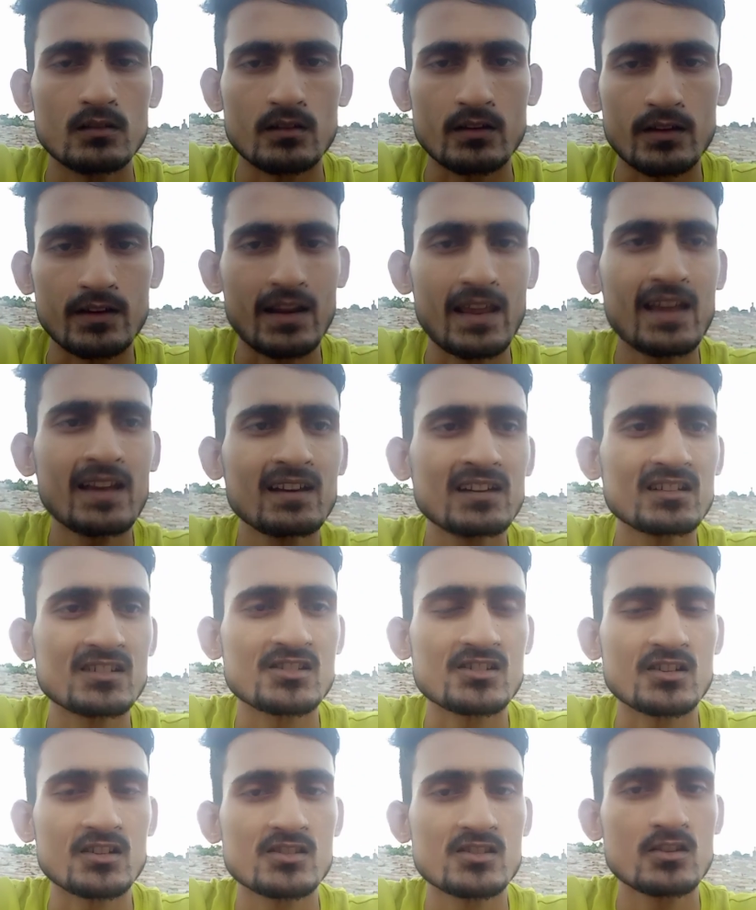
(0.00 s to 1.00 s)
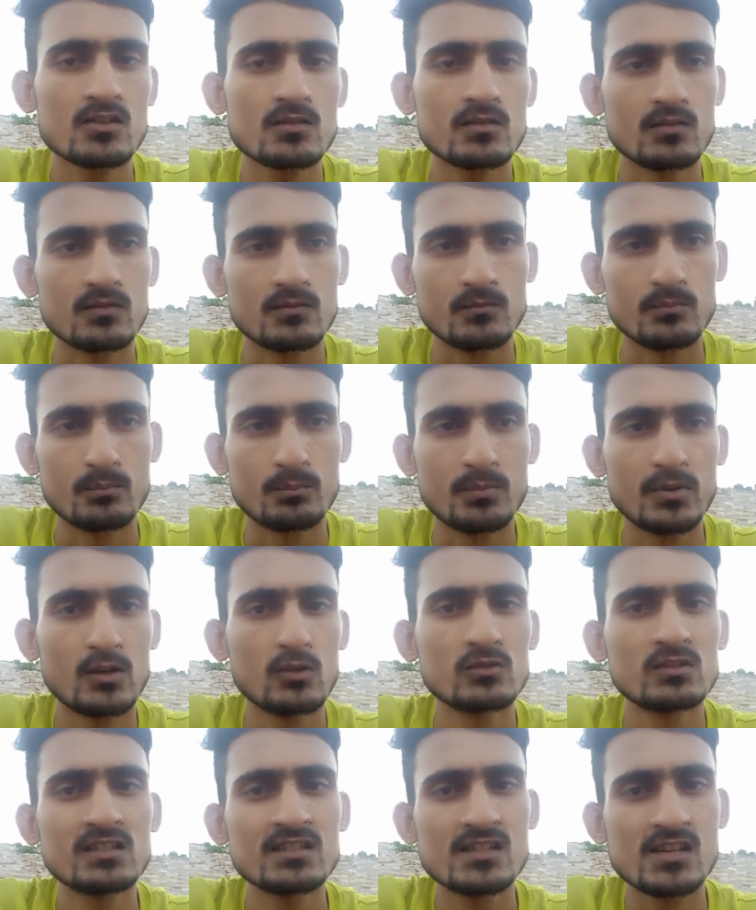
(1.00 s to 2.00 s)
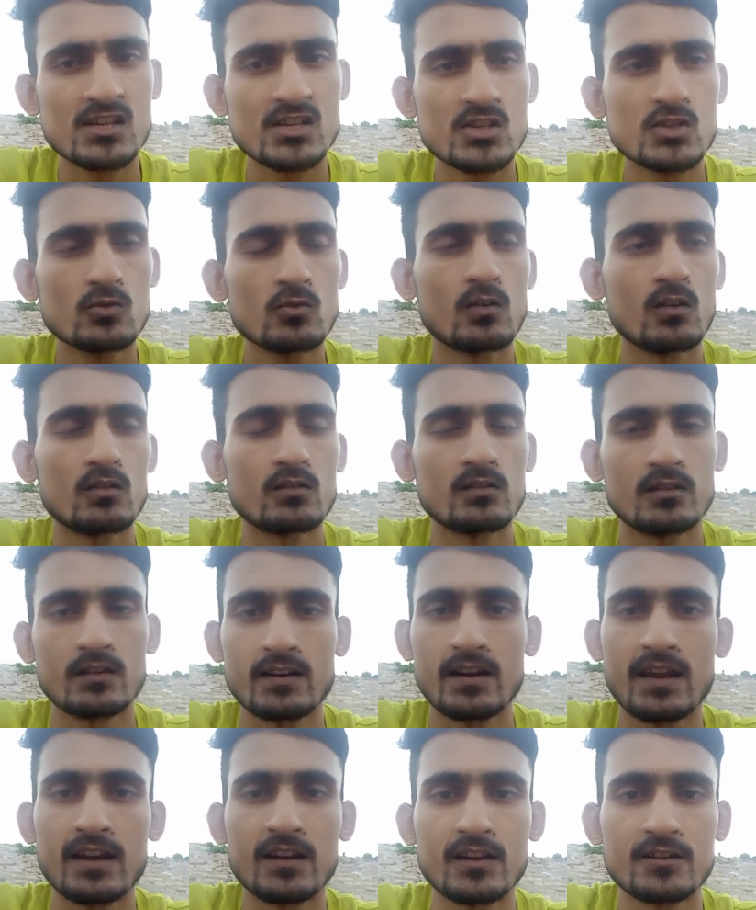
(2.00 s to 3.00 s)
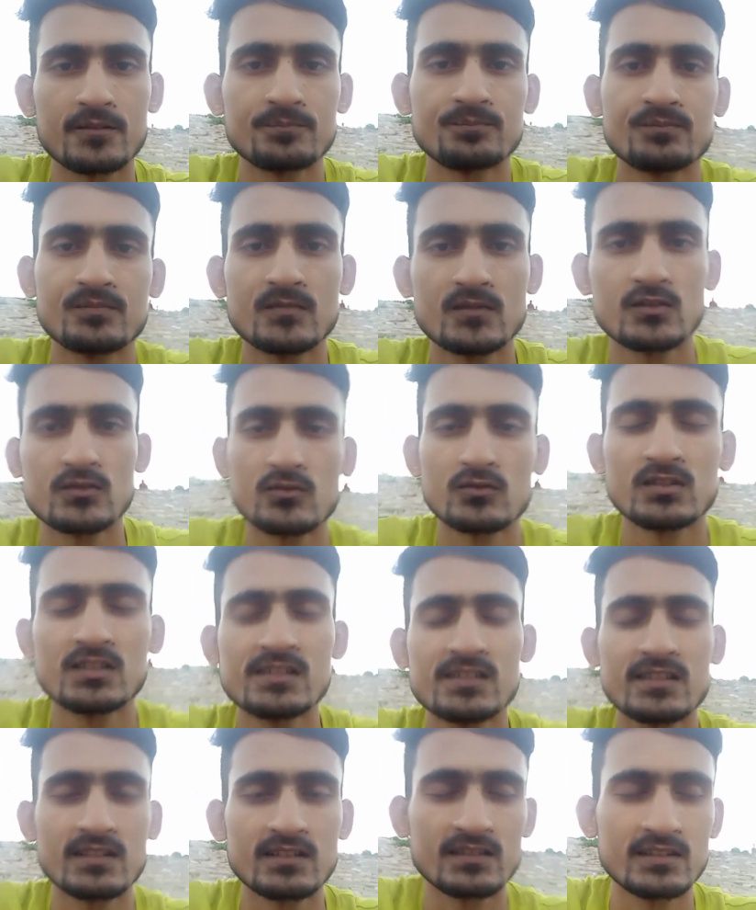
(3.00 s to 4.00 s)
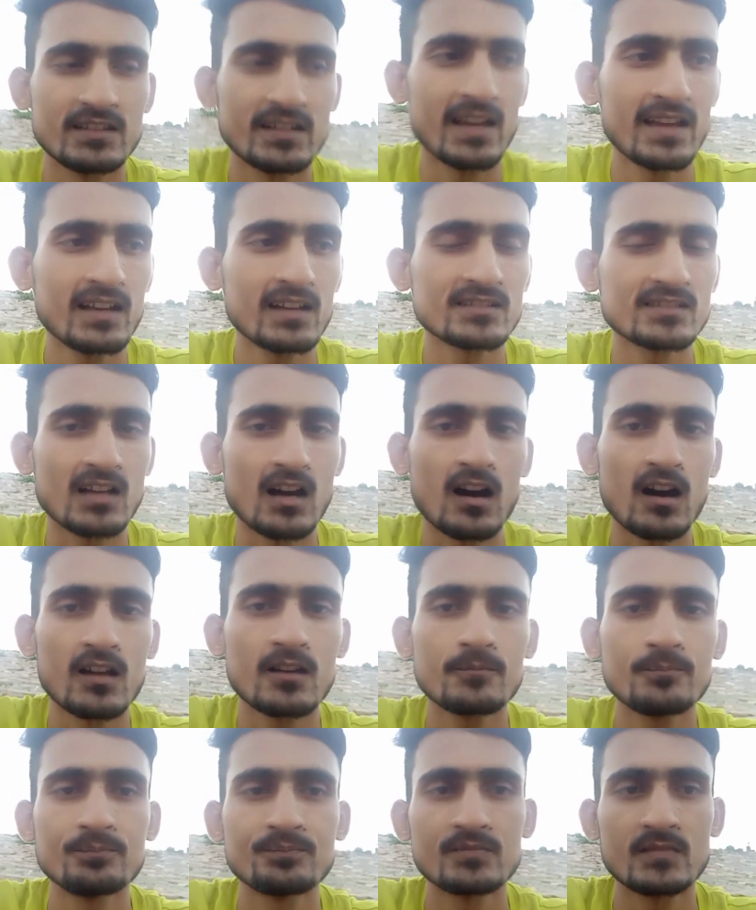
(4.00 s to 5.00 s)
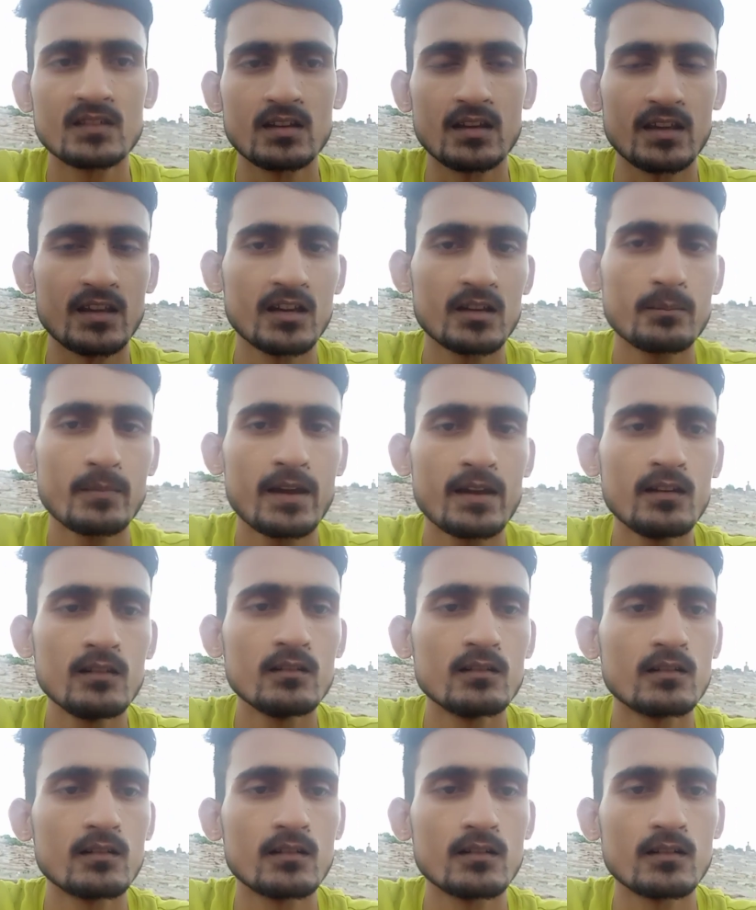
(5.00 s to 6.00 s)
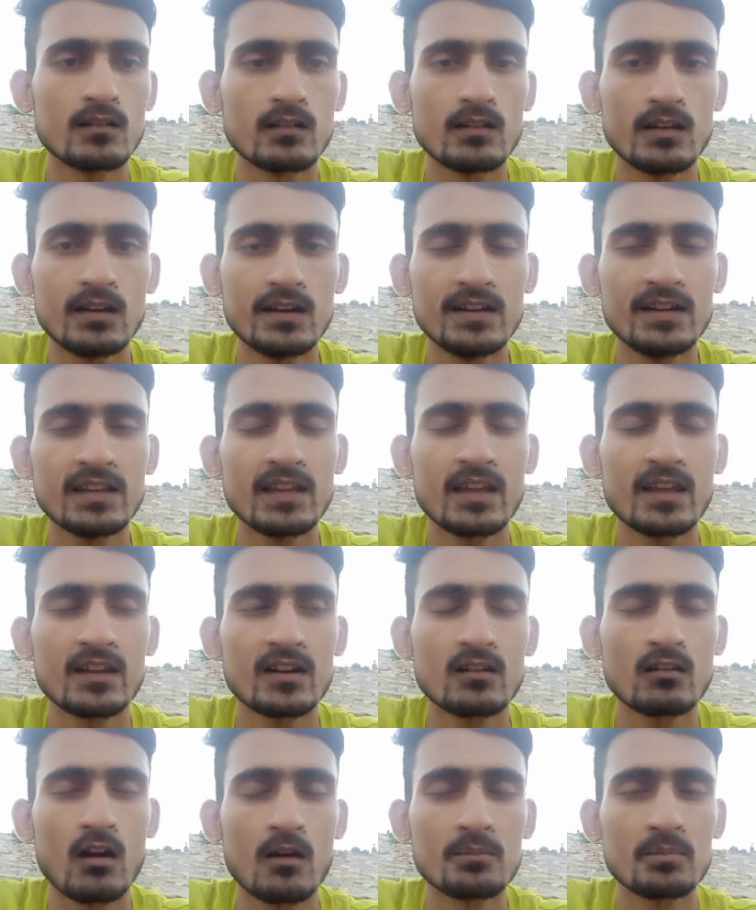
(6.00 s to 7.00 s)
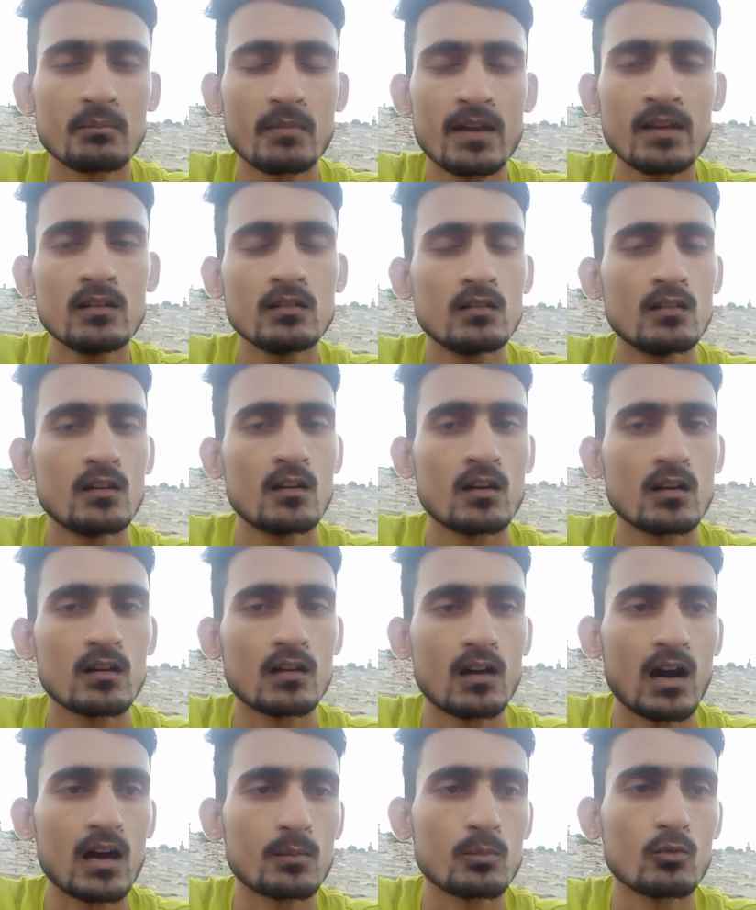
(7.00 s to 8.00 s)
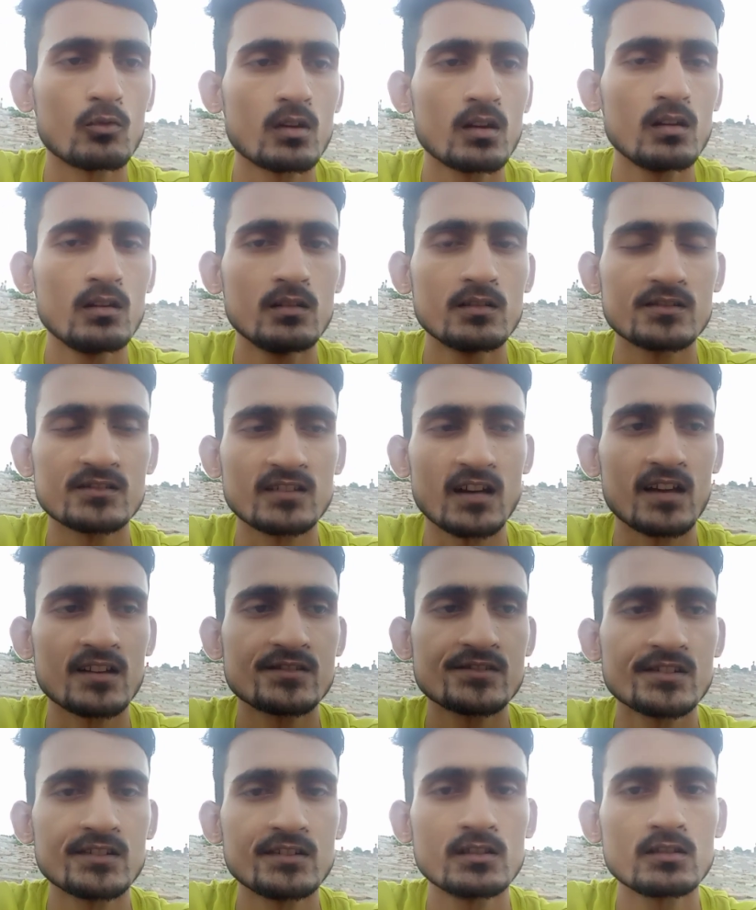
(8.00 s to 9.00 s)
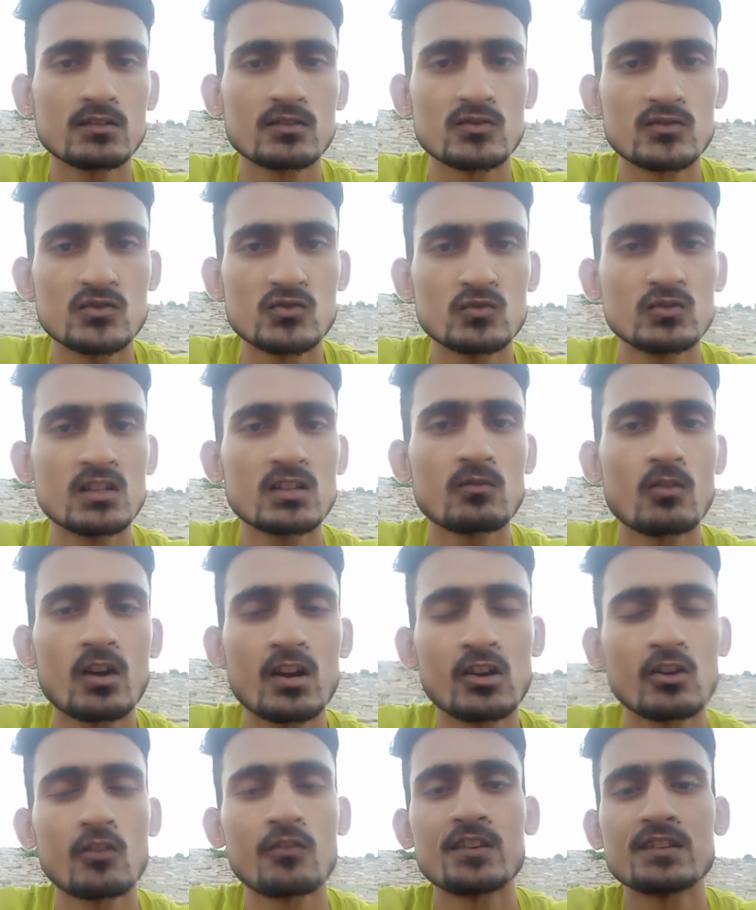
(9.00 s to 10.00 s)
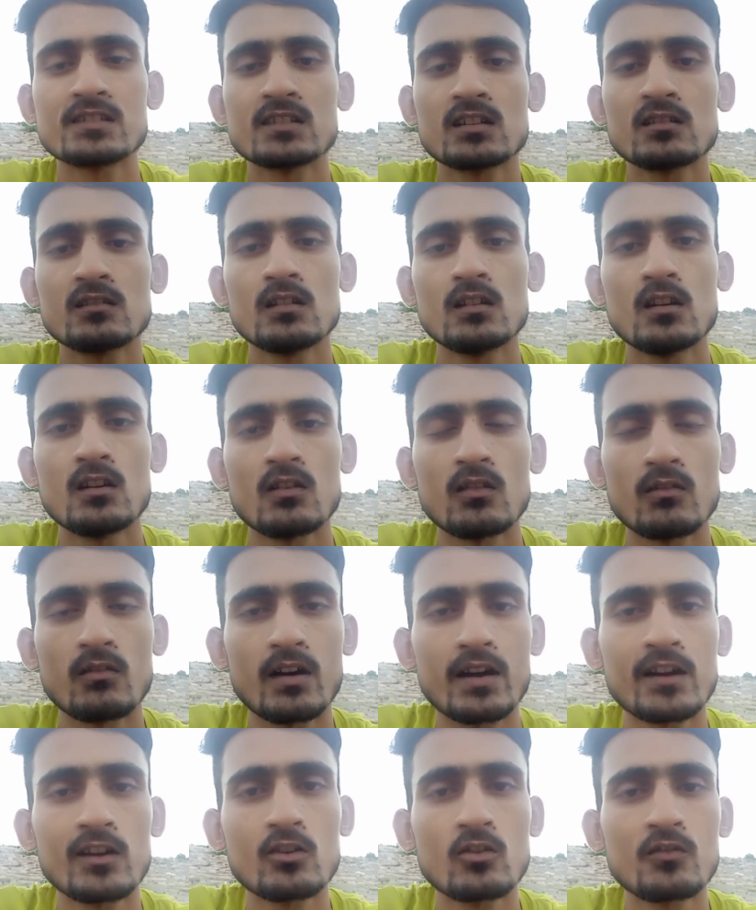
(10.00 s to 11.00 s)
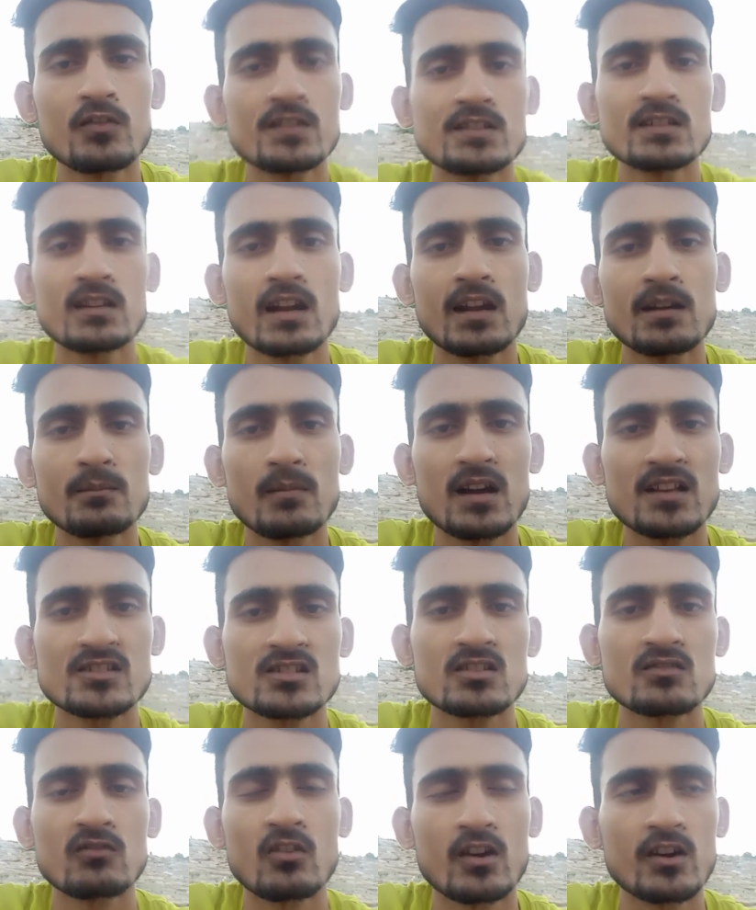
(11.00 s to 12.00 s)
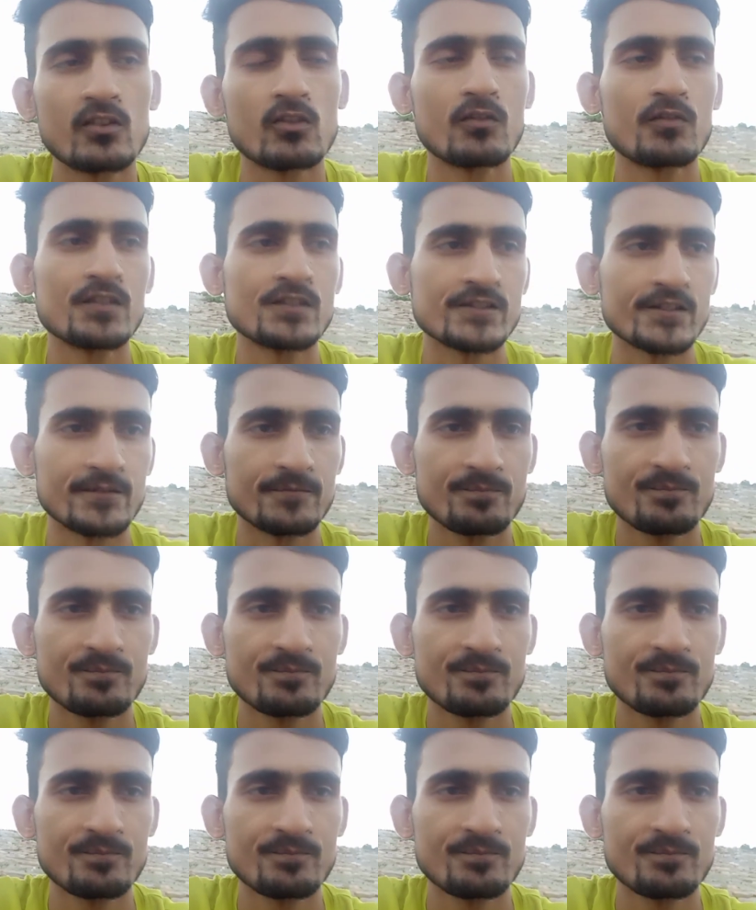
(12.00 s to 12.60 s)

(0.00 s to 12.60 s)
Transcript: rank structure below the JCO rank. So the ranks are airman, leading aircraftman, corporal, sergeant, junior warrant officer, and master warrant officer.